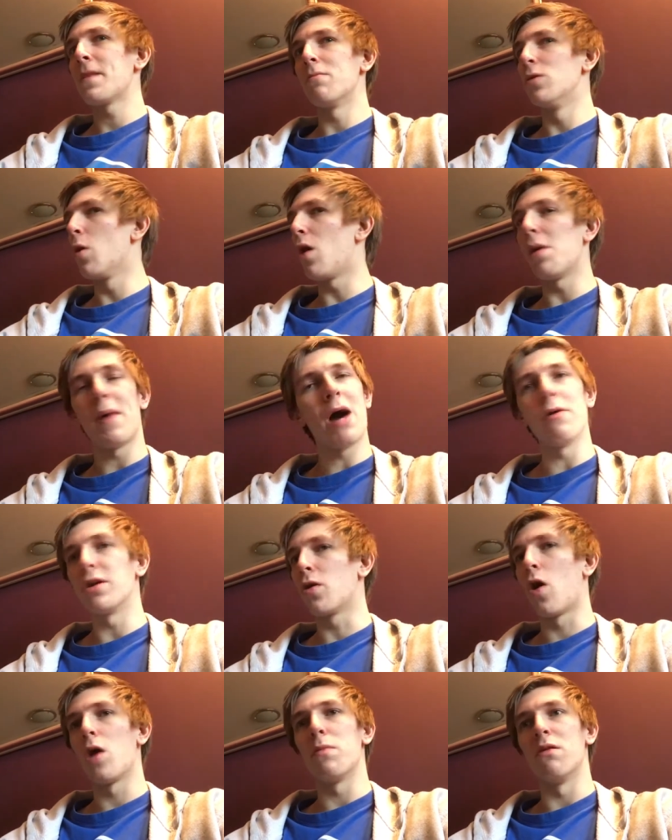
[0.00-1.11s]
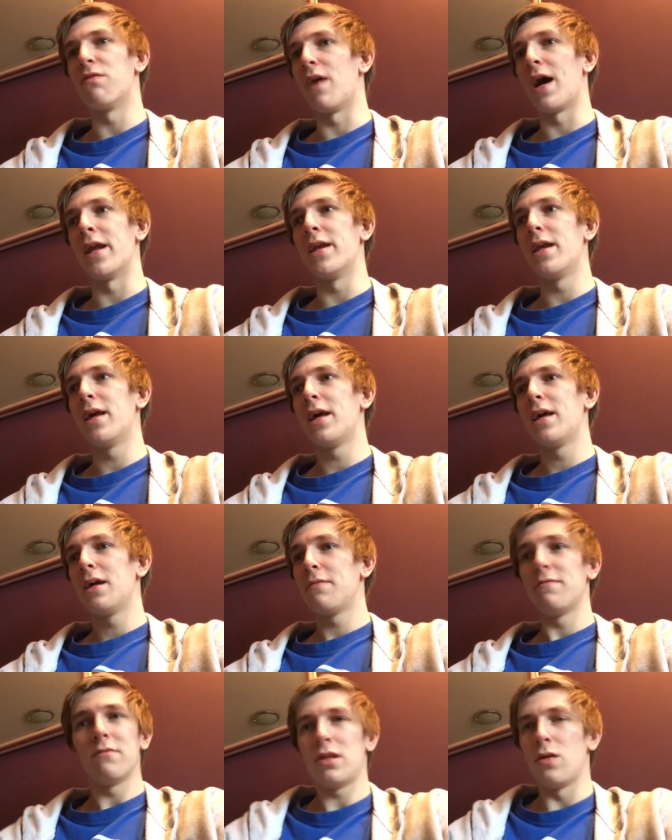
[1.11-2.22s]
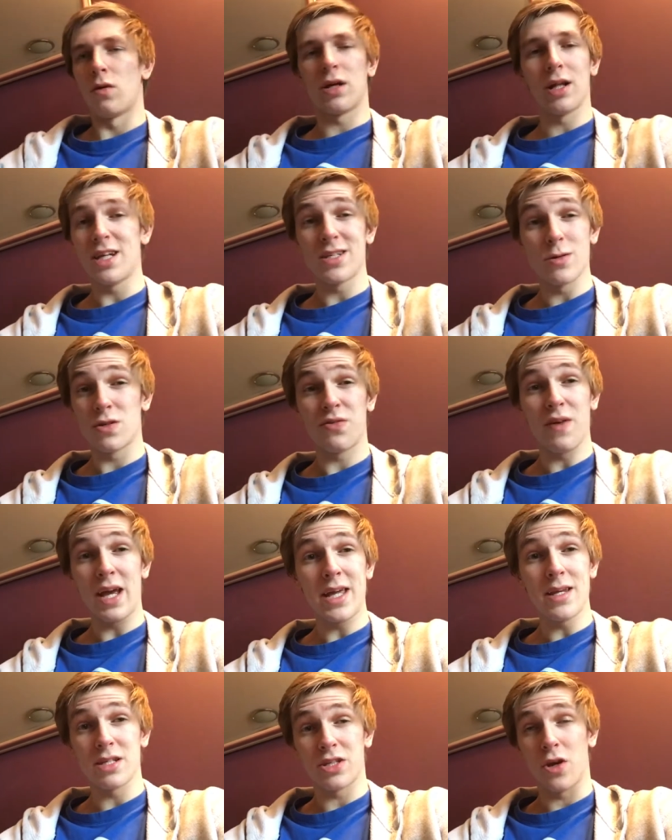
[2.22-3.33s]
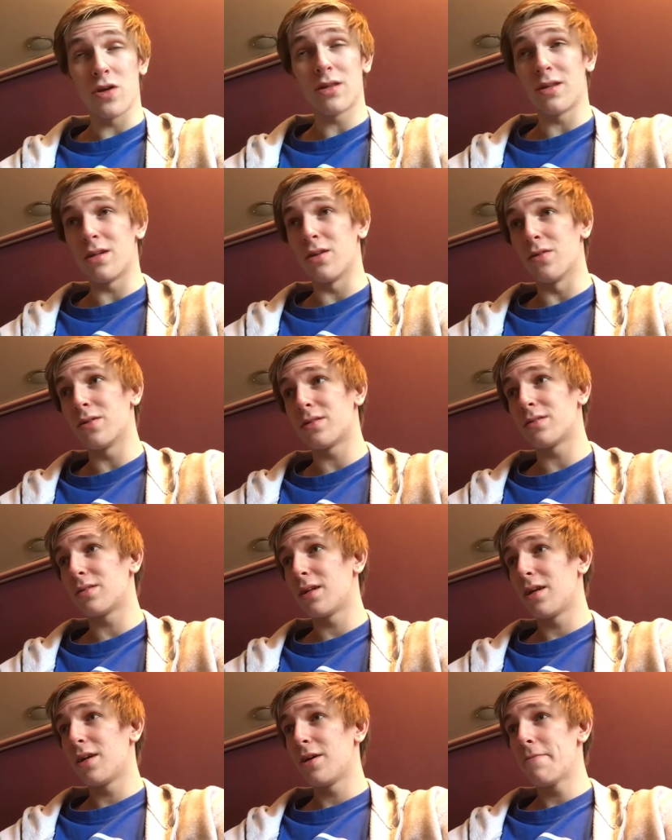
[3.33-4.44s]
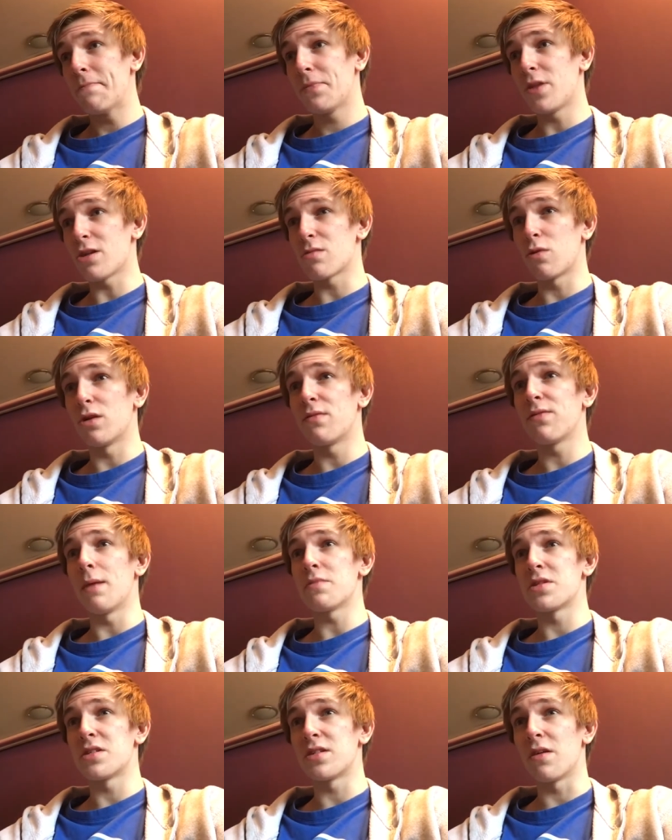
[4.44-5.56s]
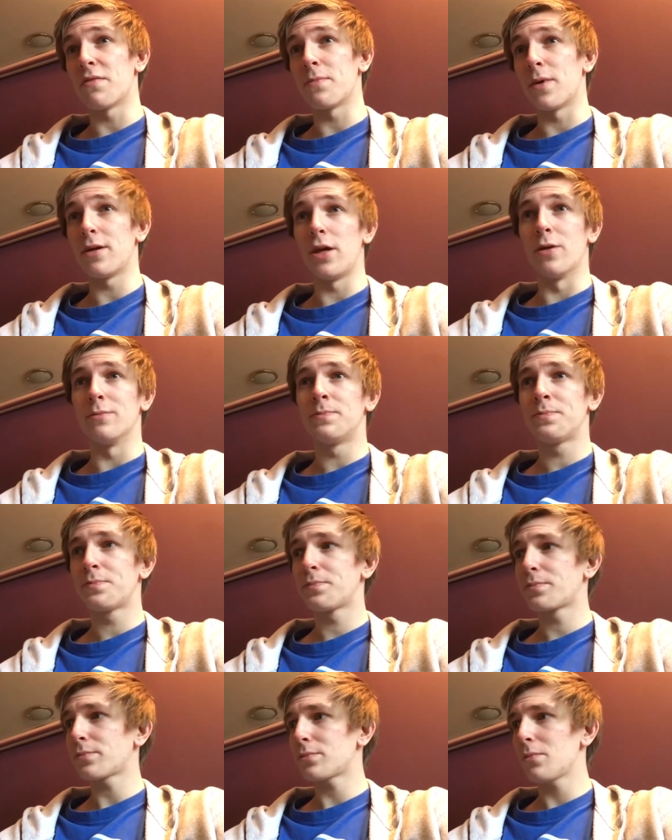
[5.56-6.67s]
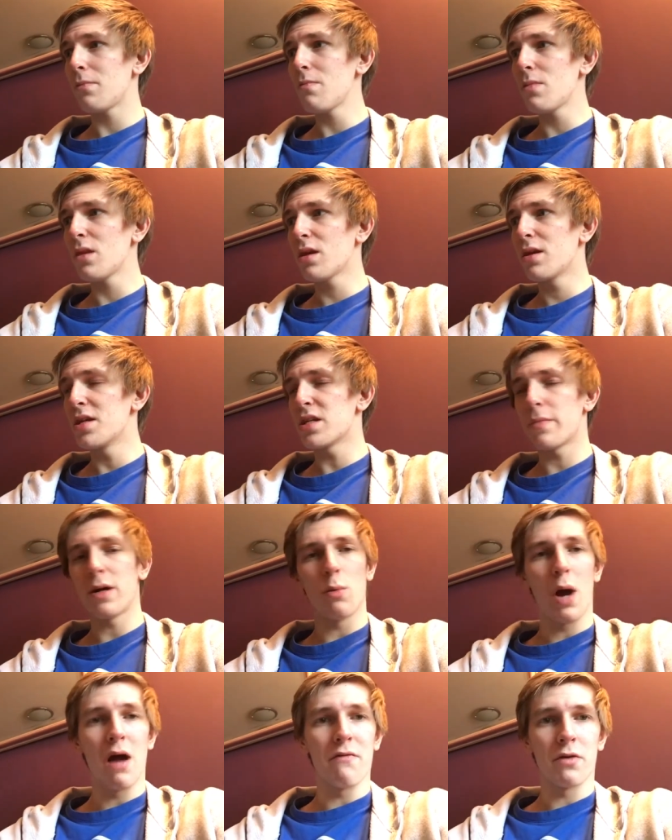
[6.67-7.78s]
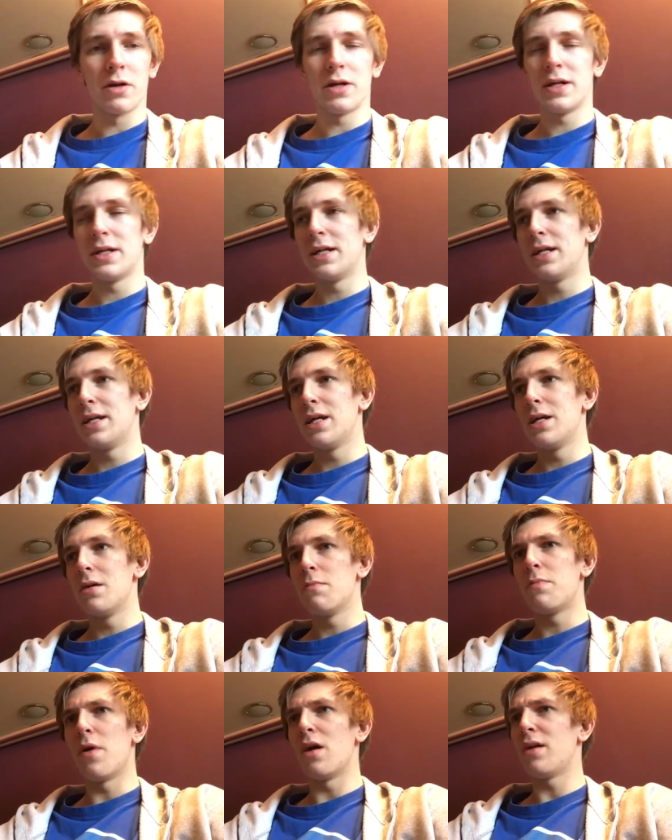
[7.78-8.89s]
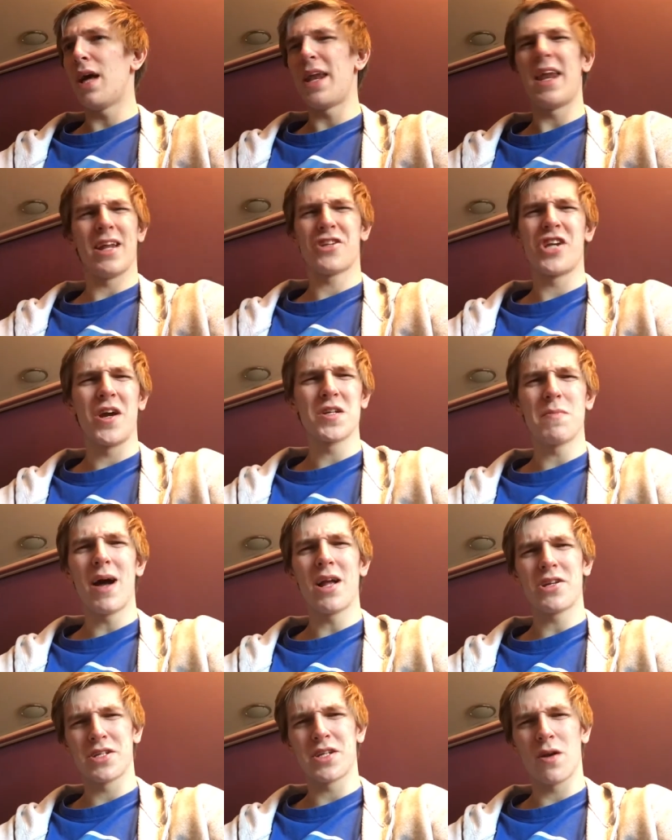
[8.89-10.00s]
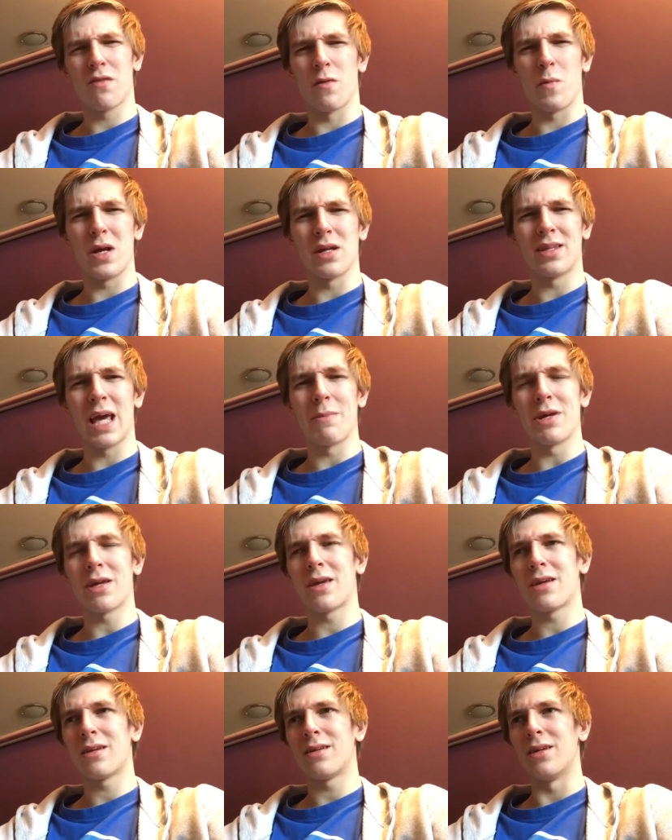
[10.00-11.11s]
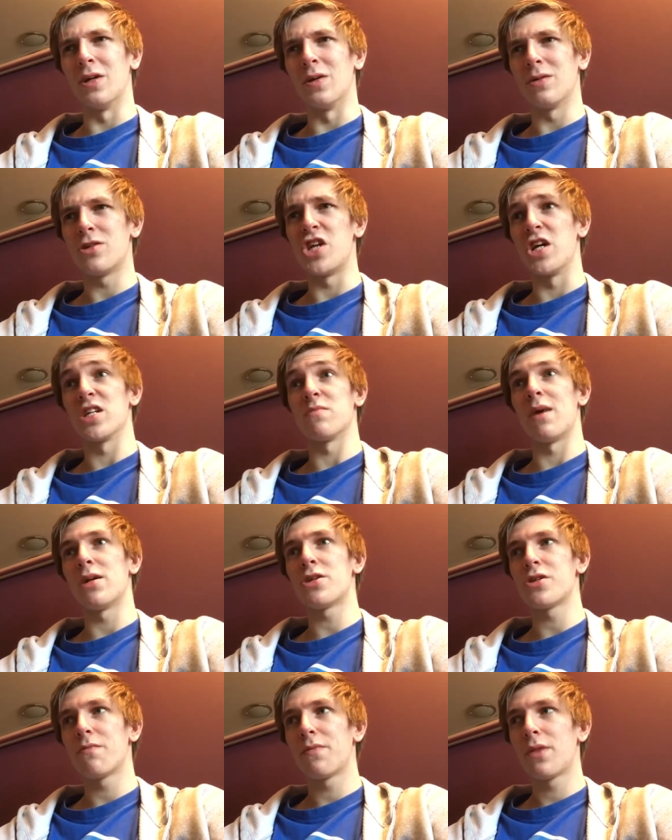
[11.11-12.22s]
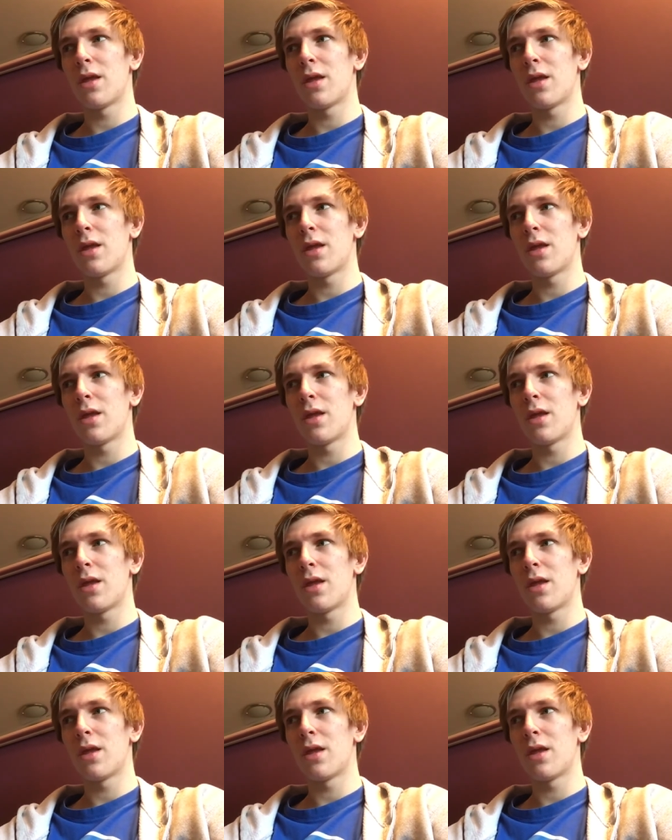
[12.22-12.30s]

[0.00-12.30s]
Not a Baron Corbin fan. You know, Kalisto's fine, he's good, you know, does some good flips and stuff, but, you know, he's a bit whatever. But, and then a chairs match is sort of a weird gimmick, you know, chairs match.